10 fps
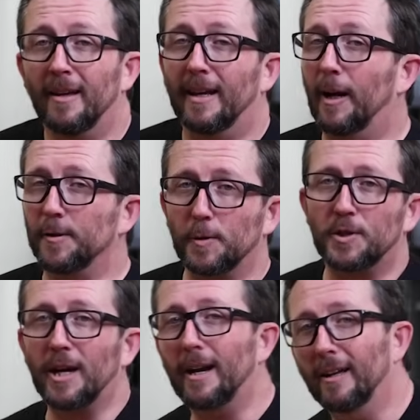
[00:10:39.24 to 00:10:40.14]
And also
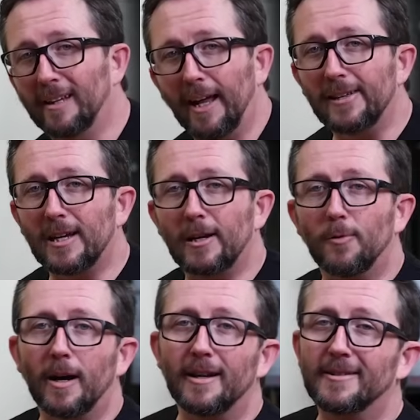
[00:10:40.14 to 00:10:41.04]
shout out to AJ
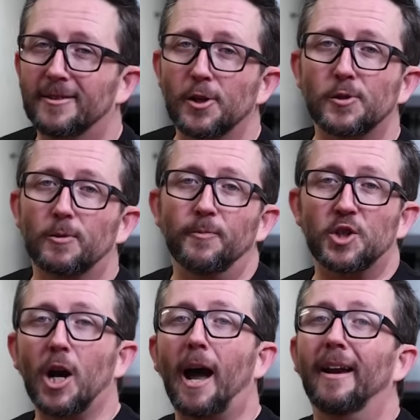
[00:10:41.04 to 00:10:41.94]
Rice, just
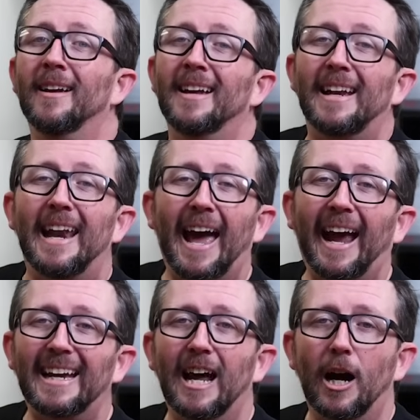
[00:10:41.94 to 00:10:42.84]
shot
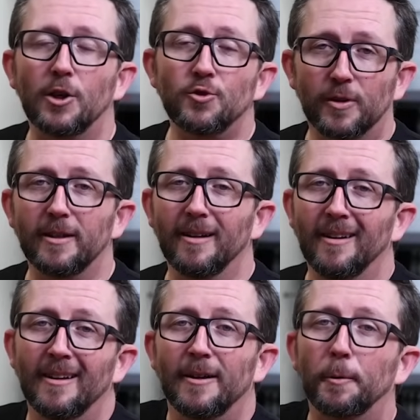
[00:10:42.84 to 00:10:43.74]
900
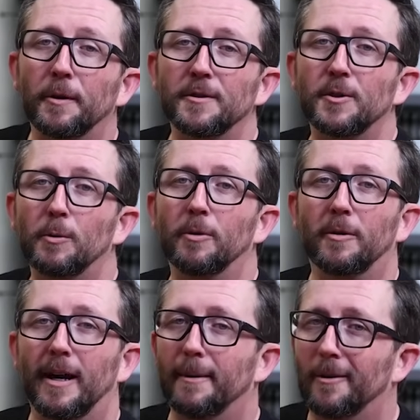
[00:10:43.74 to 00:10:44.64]
with his new
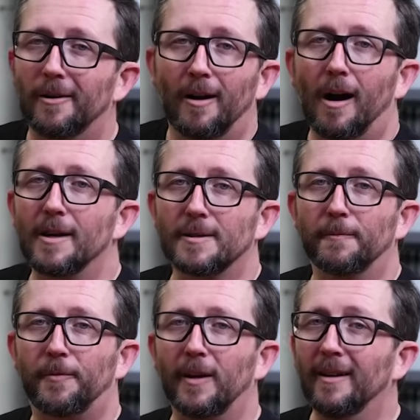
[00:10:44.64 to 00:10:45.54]
blue hammer.
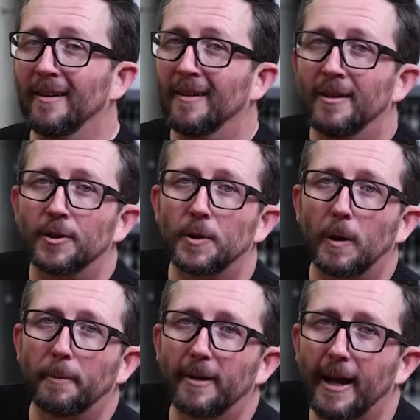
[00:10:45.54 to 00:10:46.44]
Awesome feat. Showed
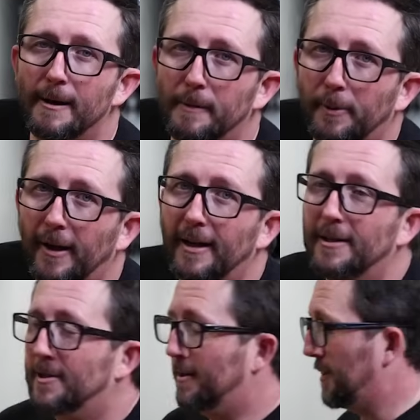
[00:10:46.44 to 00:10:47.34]
up on the hammer
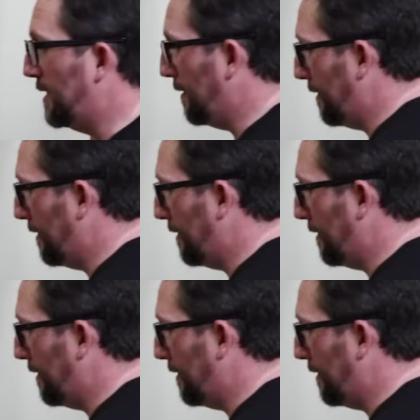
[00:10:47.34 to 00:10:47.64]
page just the